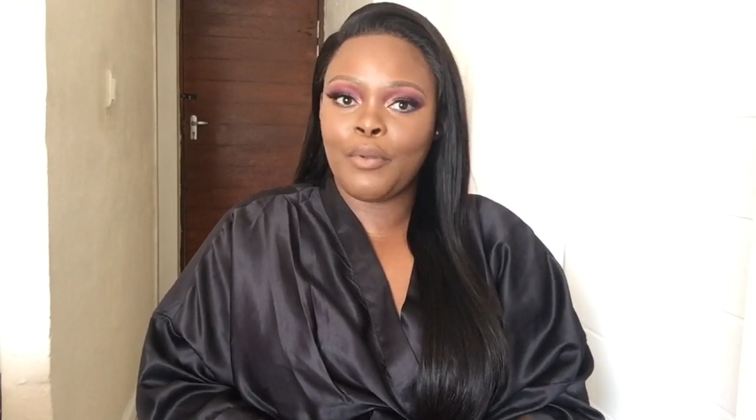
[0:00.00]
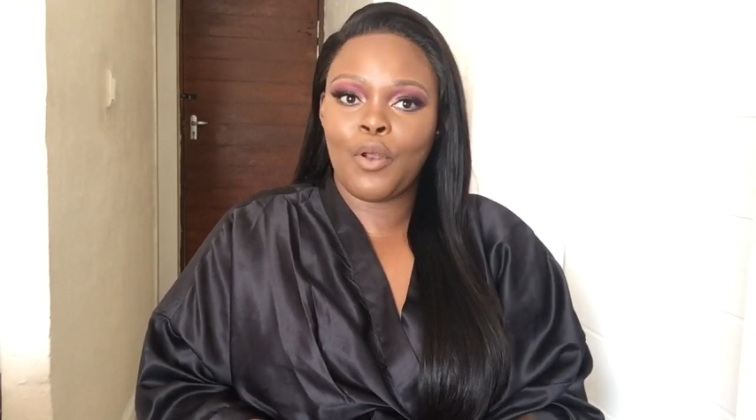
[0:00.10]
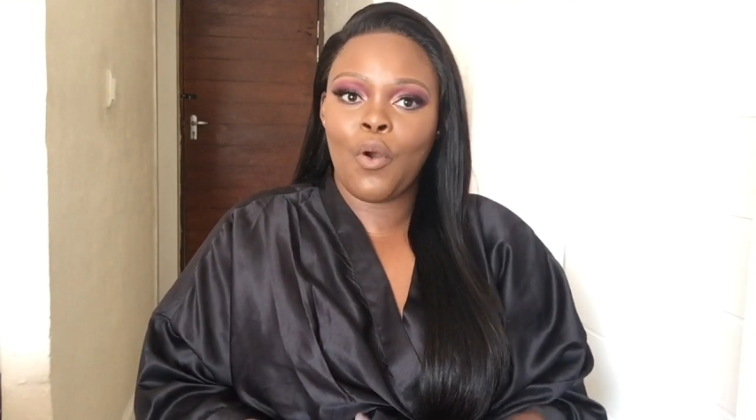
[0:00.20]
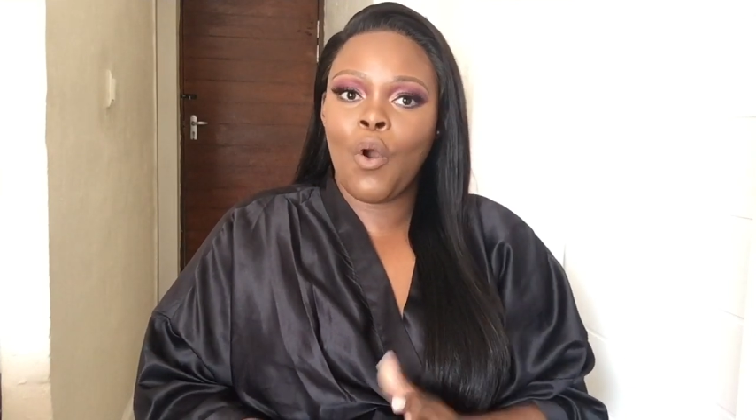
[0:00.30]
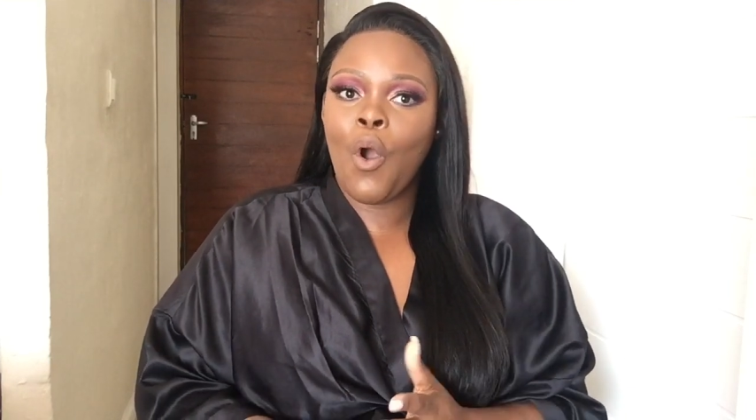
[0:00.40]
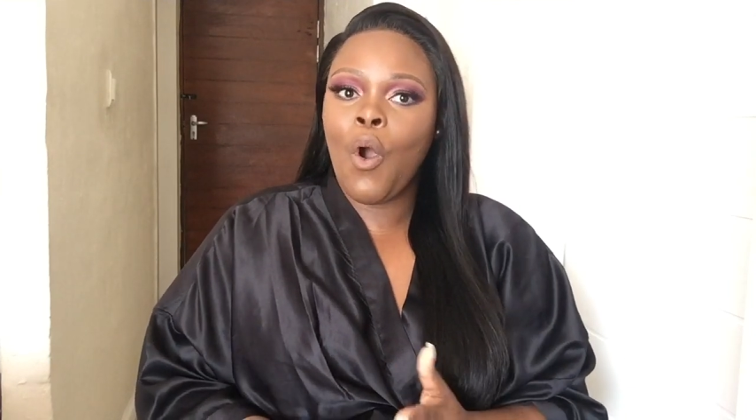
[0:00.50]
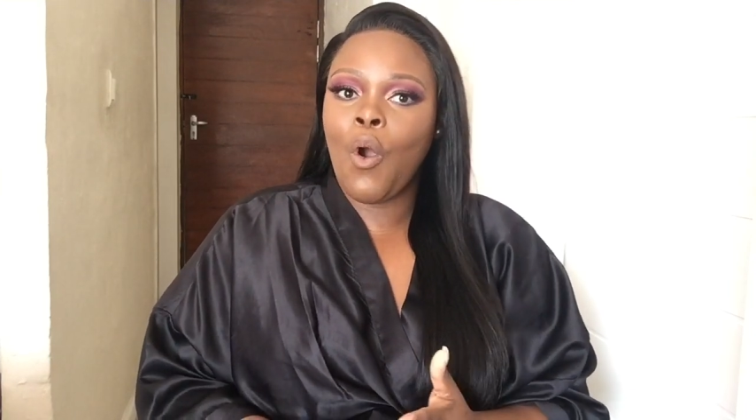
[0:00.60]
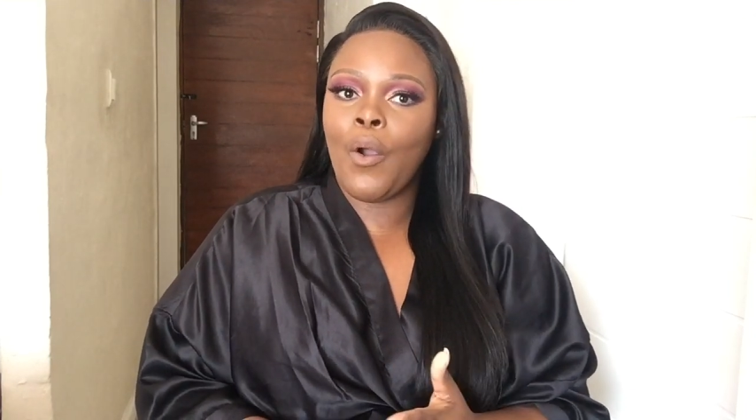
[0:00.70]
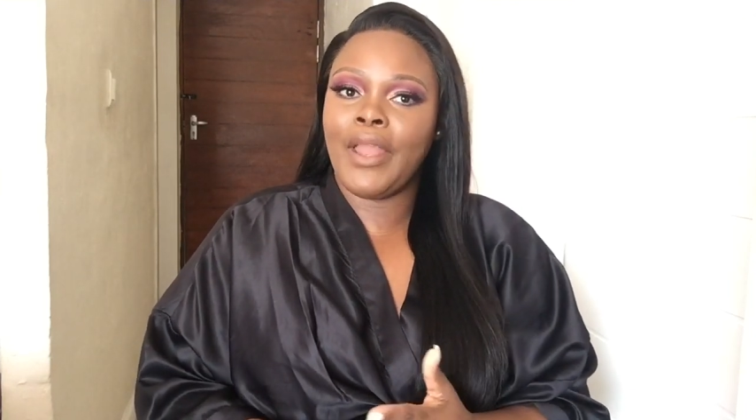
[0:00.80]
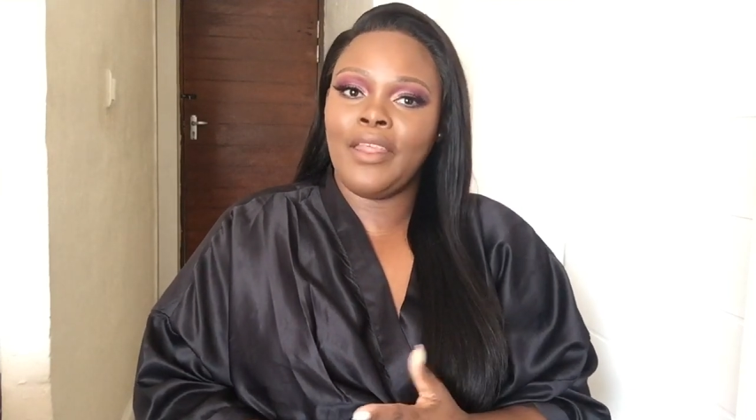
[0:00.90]
below
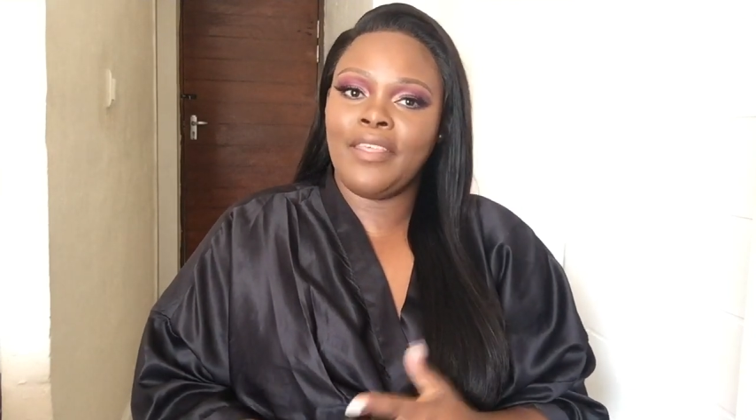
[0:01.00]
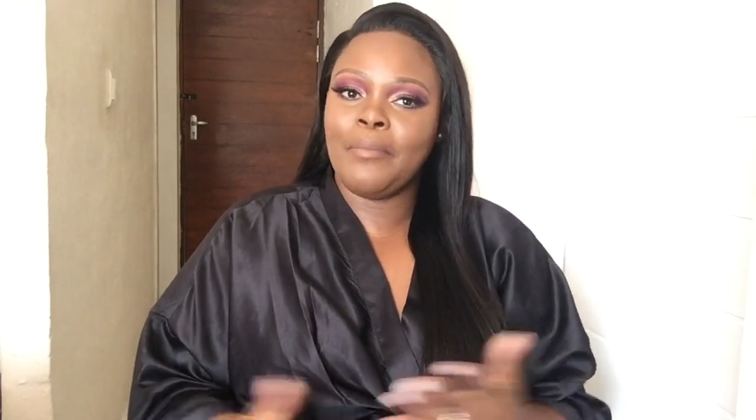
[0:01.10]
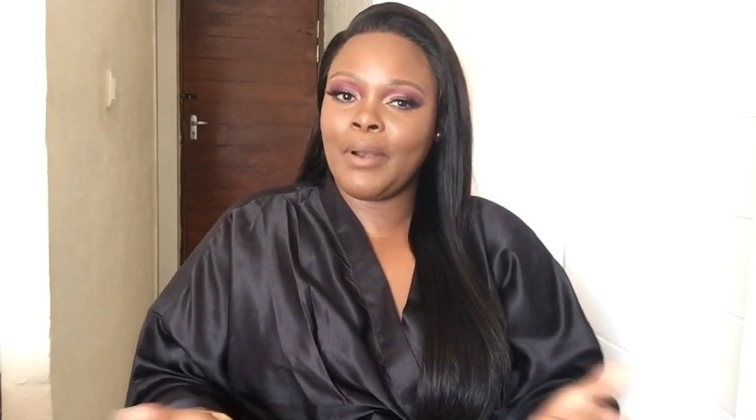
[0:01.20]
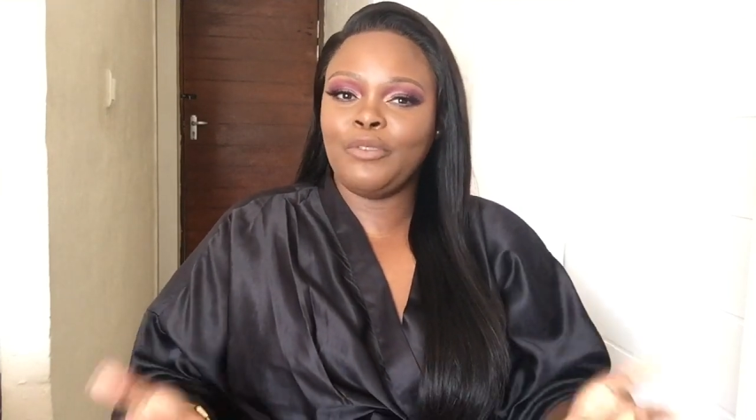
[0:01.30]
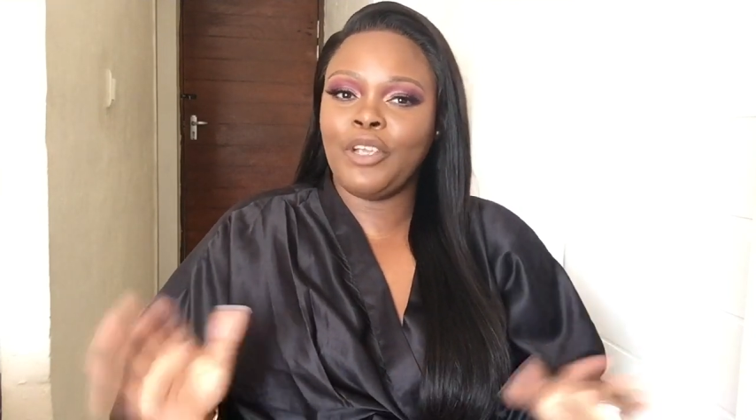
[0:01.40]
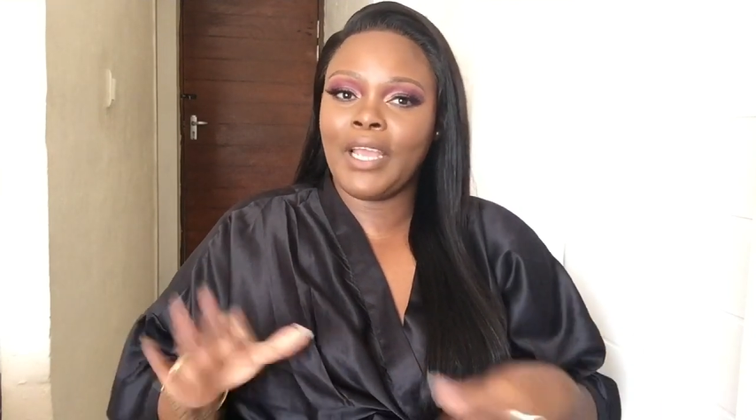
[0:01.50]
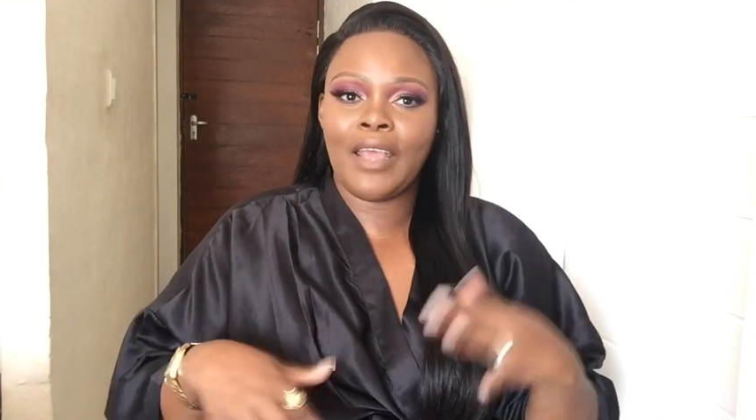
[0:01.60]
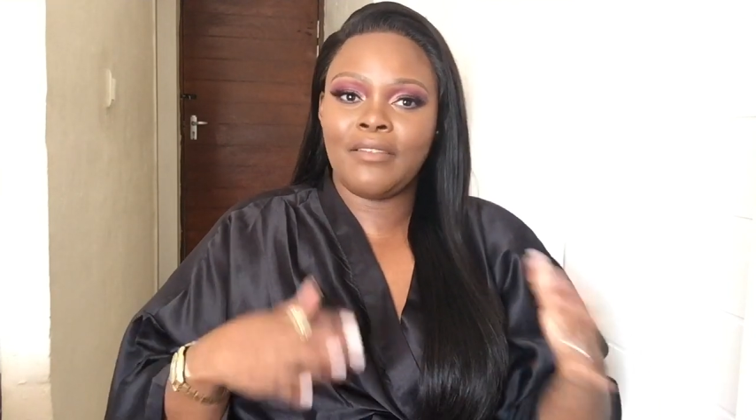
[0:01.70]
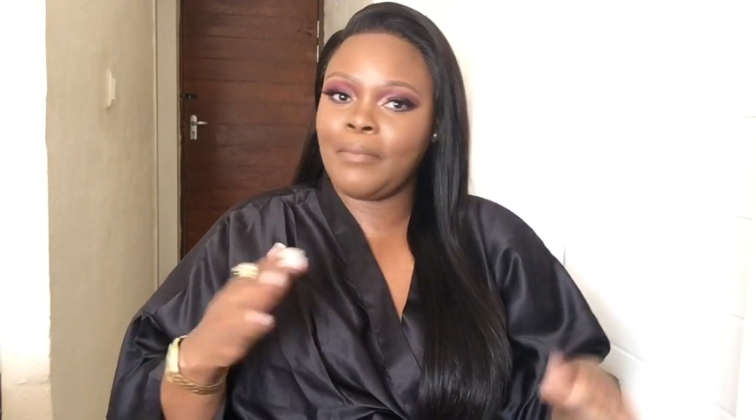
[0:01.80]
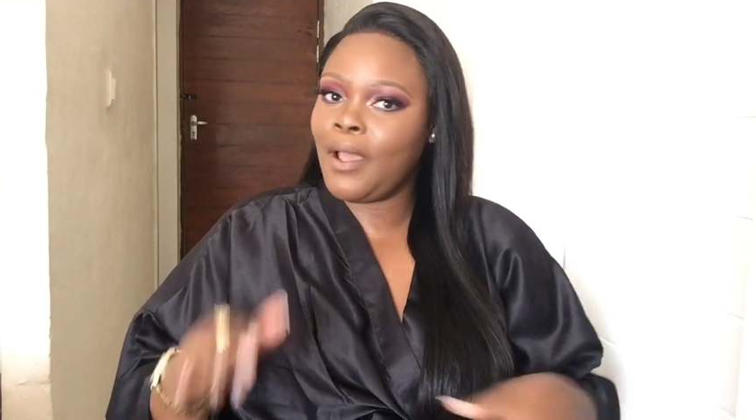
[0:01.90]
or anything. But I'm joking,
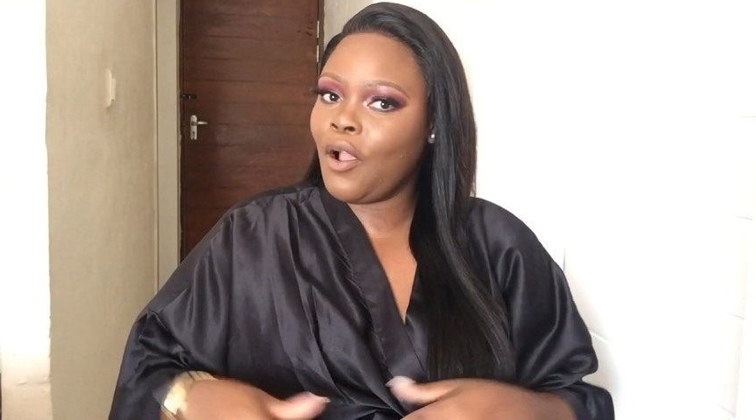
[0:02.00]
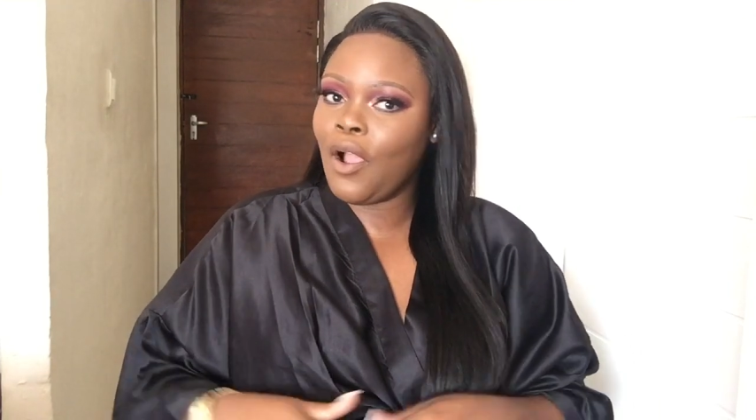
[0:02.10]
guys,